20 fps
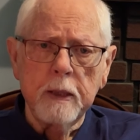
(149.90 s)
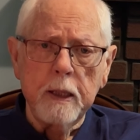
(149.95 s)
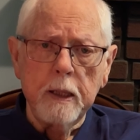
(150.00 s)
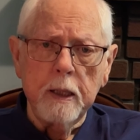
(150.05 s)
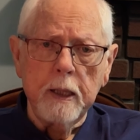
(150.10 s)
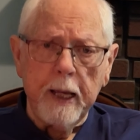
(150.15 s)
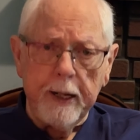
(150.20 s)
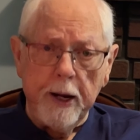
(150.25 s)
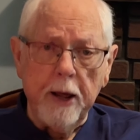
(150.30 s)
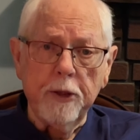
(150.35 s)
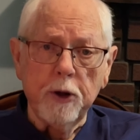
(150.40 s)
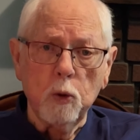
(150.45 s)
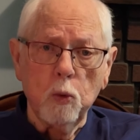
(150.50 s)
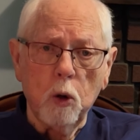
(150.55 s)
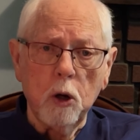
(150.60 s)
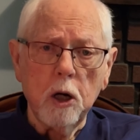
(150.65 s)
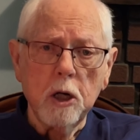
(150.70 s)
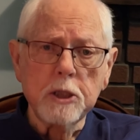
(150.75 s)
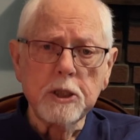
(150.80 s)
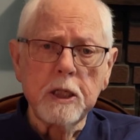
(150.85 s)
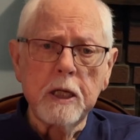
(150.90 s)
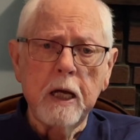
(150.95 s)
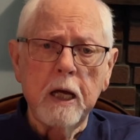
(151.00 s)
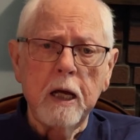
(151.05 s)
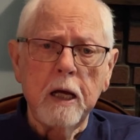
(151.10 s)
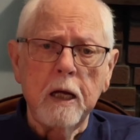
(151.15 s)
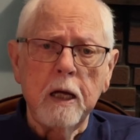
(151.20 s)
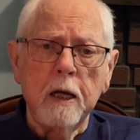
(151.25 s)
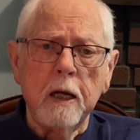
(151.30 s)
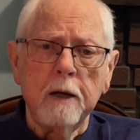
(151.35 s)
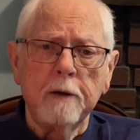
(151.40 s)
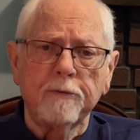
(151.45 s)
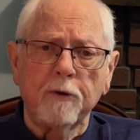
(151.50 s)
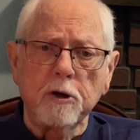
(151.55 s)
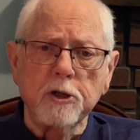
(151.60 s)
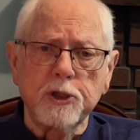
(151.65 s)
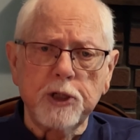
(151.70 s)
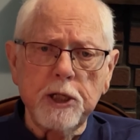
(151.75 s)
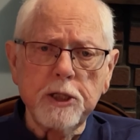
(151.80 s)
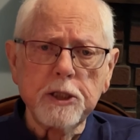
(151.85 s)
In other words, for
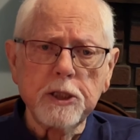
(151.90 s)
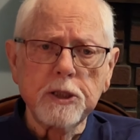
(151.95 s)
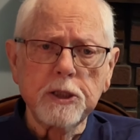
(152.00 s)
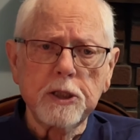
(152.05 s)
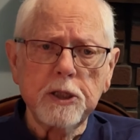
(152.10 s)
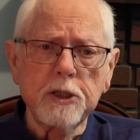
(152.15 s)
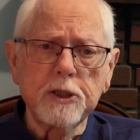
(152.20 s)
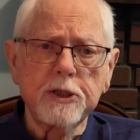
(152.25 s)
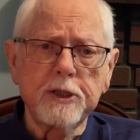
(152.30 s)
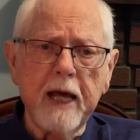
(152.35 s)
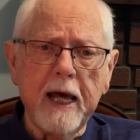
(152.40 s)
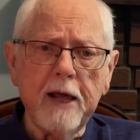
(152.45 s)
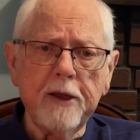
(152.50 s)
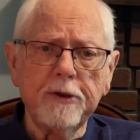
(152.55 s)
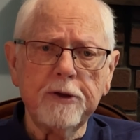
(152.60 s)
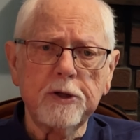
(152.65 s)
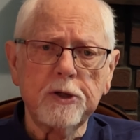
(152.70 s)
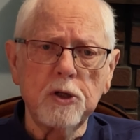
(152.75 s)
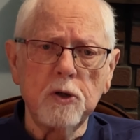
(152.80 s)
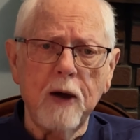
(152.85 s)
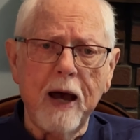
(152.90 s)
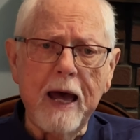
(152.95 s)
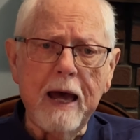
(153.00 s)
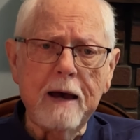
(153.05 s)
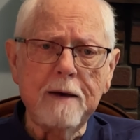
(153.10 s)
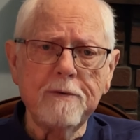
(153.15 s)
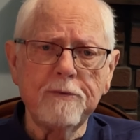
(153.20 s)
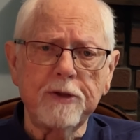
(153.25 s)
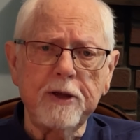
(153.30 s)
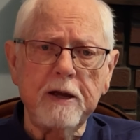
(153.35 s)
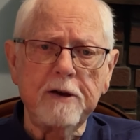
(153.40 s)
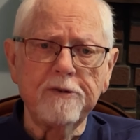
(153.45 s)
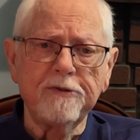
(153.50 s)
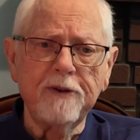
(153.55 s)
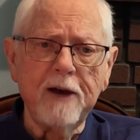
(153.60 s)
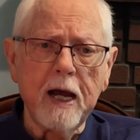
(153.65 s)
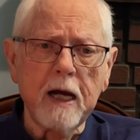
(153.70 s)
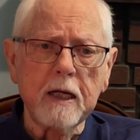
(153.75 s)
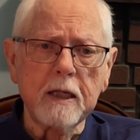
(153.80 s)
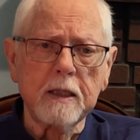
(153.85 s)
Jesus' death to have the
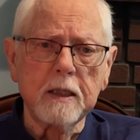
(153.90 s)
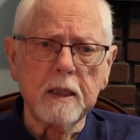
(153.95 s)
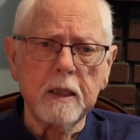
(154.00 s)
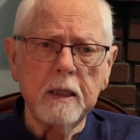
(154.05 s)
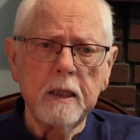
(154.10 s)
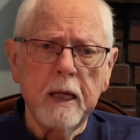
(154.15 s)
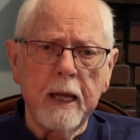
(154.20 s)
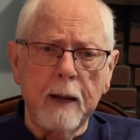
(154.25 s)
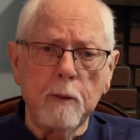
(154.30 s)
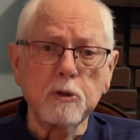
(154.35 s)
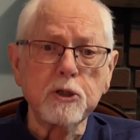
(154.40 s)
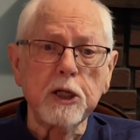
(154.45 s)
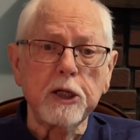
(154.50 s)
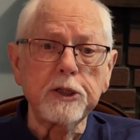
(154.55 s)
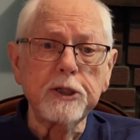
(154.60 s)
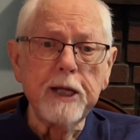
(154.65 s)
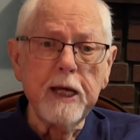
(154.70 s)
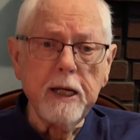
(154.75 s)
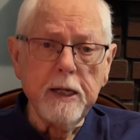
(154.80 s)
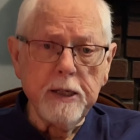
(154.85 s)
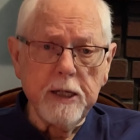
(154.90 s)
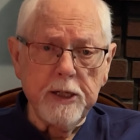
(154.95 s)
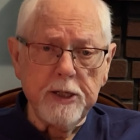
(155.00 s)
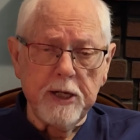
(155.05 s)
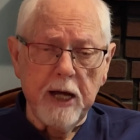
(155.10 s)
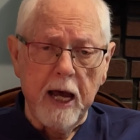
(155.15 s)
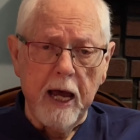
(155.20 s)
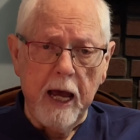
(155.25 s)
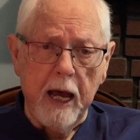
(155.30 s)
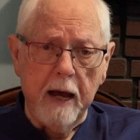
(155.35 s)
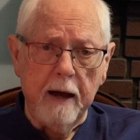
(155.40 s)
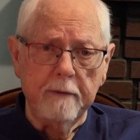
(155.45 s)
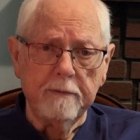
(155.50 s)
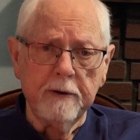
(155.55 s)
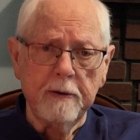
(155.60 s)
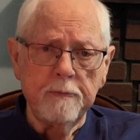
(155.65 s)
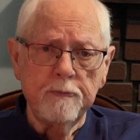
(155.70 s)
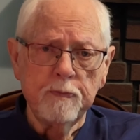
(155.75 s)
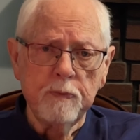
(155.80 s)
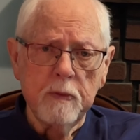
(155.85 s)
effect it was intended to have,
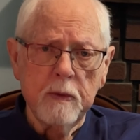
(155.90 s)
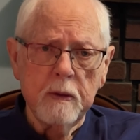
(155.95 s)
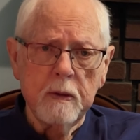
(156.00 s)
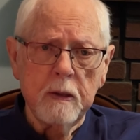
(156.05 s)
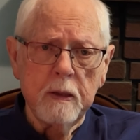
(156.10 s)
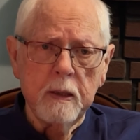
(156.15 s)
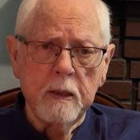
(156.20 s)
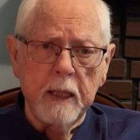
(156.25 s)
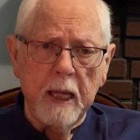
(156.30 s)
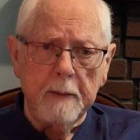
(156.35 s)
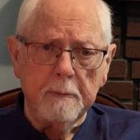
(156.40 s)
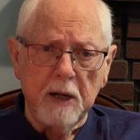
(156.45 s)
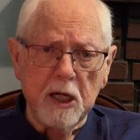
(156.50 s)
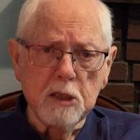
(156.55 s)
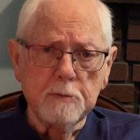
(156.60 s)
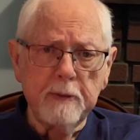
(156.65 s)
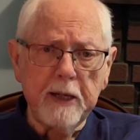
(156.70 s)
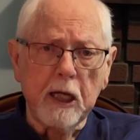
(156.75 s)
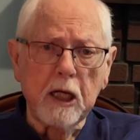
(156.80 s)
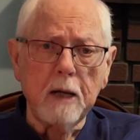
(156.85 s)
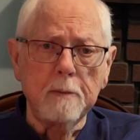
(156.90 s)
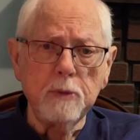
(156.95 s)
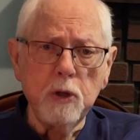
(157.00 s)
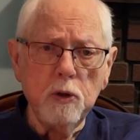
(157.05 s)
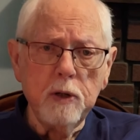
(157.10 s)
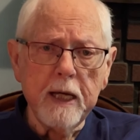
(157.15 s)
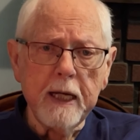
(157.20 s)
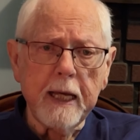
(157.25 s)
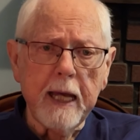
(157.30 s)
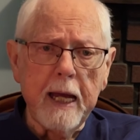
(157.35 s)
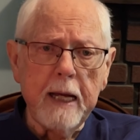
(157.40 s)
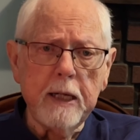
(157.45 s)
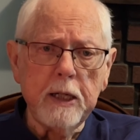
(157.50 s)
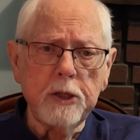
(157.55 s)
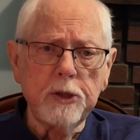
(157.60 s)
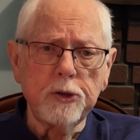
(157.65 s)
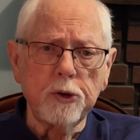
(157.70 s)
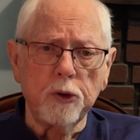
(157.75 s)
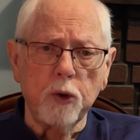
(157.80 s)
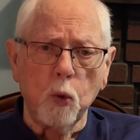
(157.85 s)
it must be communicated
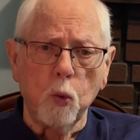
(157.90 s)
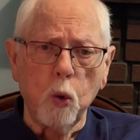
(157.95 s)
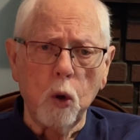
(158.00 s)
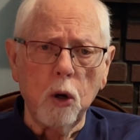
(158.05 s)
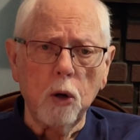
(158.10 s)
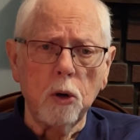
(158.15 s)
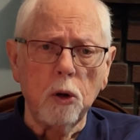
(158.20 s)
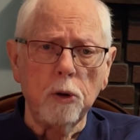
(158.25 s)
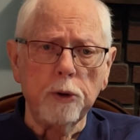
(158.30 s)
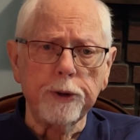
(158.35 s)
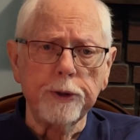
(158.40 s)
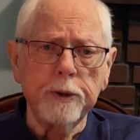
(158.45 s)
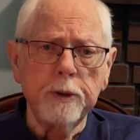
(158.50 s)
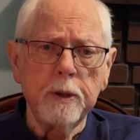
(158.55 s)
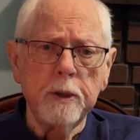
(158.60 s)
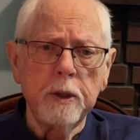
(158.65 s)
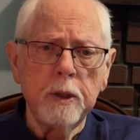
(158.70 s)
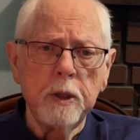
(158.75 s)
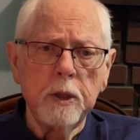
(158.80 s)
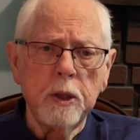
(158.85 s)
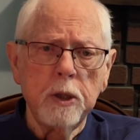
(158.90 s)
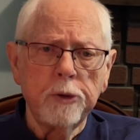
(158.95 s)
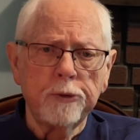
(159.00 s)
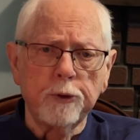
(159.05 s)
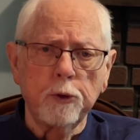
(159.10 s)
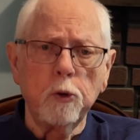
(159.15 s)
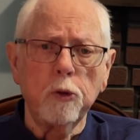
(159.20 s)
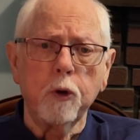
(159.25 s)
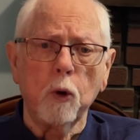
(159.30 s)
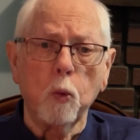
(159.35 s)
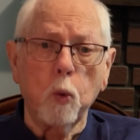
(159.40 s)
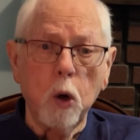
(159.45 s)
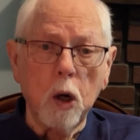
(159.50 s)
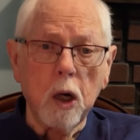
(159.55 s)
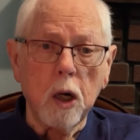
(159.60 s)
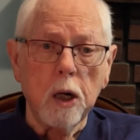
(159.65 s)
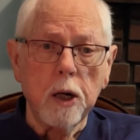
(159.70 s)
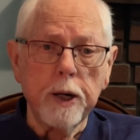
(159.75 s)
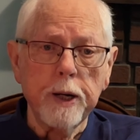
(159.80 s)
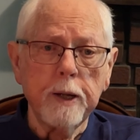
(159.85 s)
to the world through the
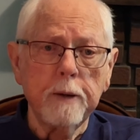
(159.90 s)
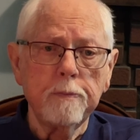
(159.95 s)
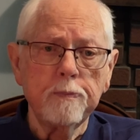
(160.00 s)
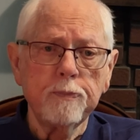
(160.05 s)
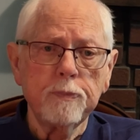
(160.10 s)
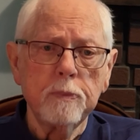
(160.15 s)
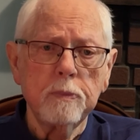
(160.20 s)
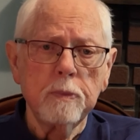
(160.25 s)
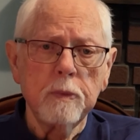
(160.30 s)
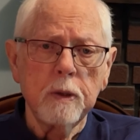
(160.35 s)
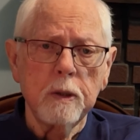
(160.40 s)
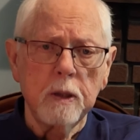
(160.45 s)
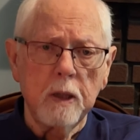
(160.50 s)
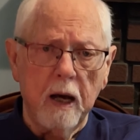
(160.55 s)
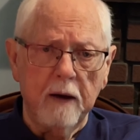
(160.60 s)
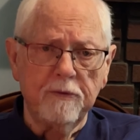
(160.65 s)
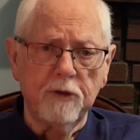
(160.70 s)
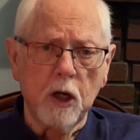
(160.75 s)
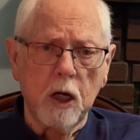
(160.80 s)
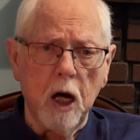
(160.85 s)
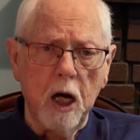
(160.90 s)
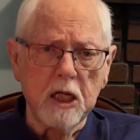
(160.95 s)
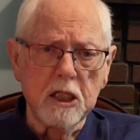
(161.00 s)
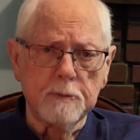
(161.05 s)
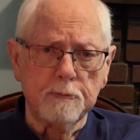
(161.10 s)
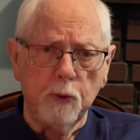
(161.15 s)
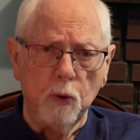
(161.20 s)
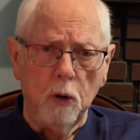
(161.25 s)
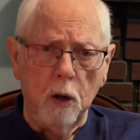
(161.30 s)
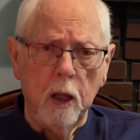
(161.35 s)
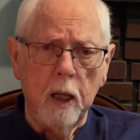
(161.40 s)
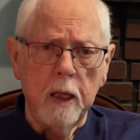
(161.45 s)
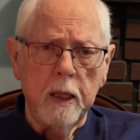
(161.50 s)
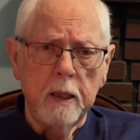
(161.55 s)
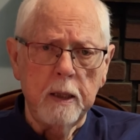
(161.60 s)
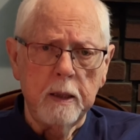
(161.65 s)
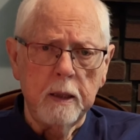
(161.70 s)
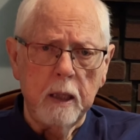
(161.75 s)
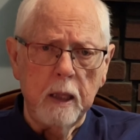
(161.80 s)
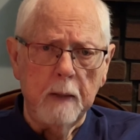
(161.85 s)
word of the gospel,
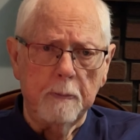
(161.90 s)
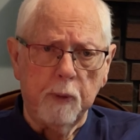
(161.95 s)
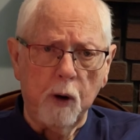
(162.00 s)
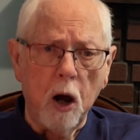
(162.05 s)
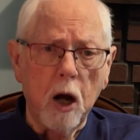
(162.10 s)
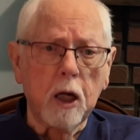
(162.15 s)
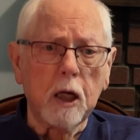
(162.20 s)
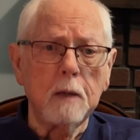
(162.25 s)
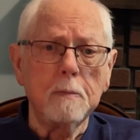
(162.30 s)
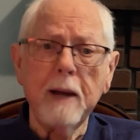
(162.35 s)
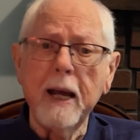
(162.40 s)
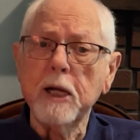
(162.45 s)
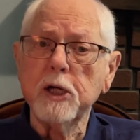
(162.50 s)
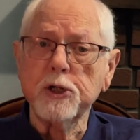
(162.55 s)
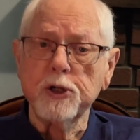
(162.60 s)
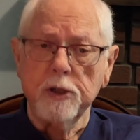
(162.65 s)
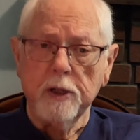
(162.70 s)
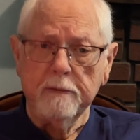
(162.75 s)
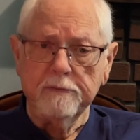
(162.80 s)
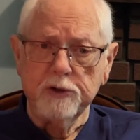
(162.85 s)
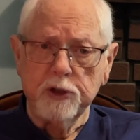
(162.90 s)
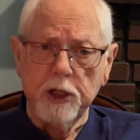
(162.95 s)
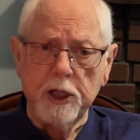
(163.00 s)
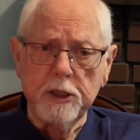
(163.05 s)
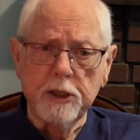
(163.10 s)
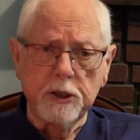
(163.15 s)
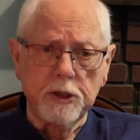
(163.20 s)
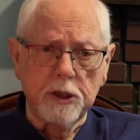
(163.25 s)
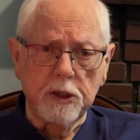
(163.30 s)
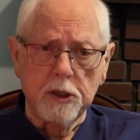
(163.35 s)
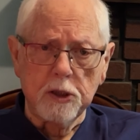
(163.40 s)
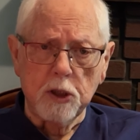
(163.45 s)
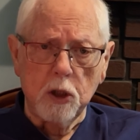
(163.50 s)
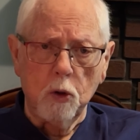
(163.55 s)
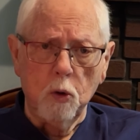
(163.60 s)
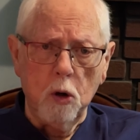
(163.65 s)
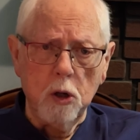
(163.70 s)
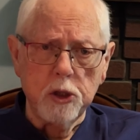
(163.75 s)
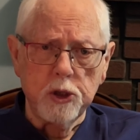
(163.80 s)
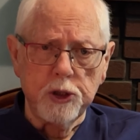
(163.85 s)
a proclamation of Jesus'
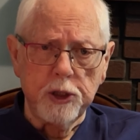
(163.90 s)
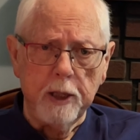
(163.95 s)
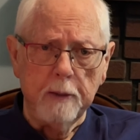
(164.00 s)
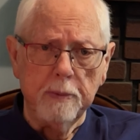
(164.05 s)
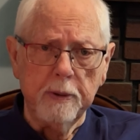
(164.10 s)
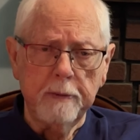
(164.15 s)
lordship.